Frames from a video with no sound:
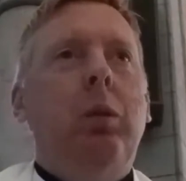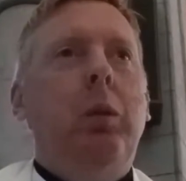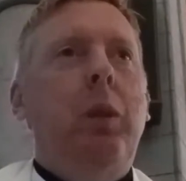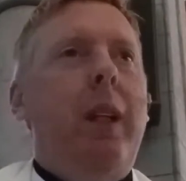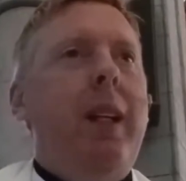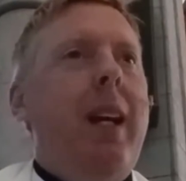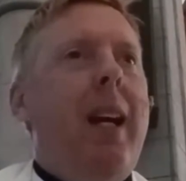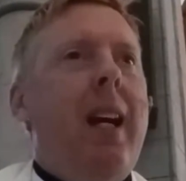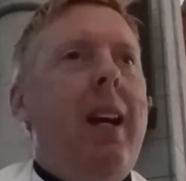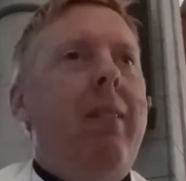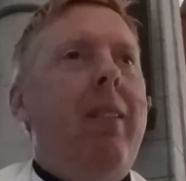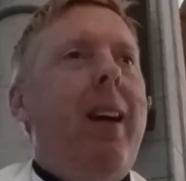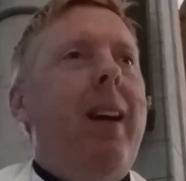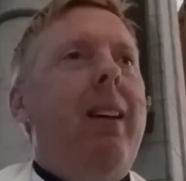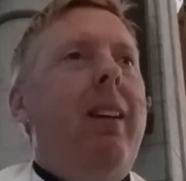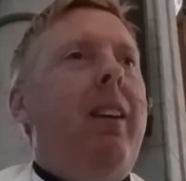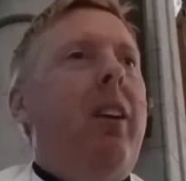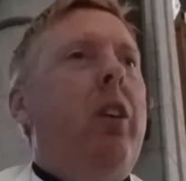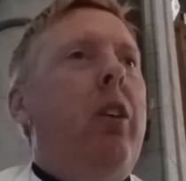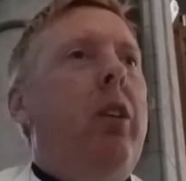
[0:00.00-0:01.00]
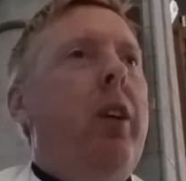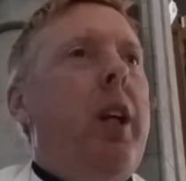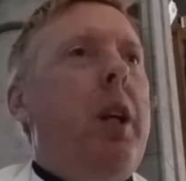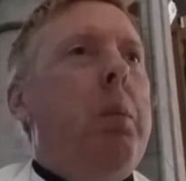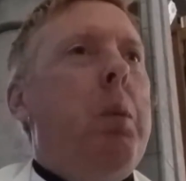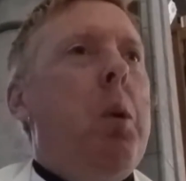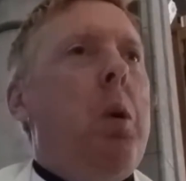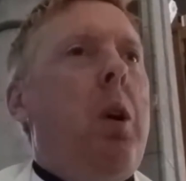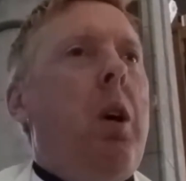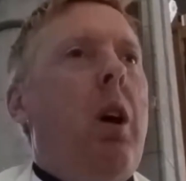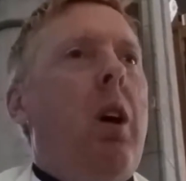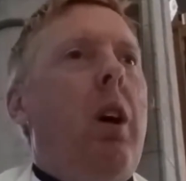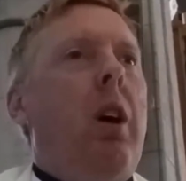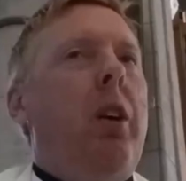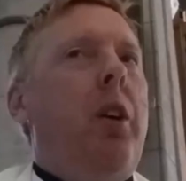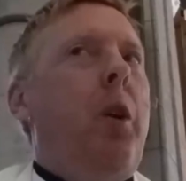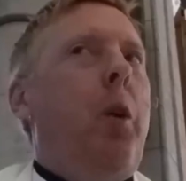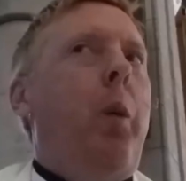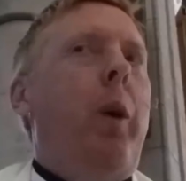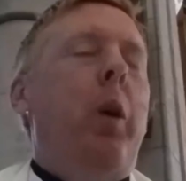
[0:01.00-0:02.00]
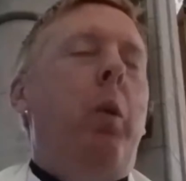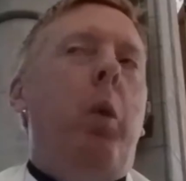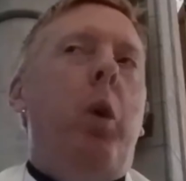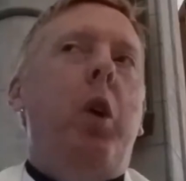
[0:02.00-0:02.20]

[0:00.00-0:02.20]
We have an incredible God who we